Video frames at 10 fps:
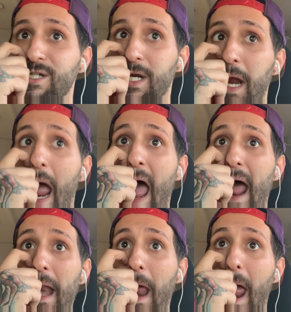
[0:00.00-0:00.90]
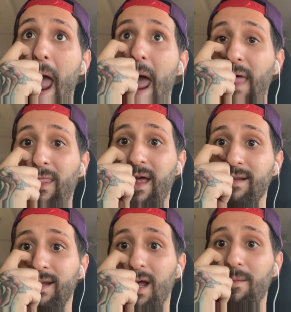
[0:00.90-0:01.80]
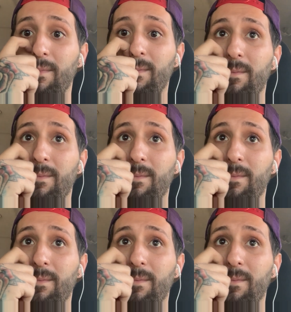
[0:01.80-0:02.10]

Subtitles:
she had, and then some.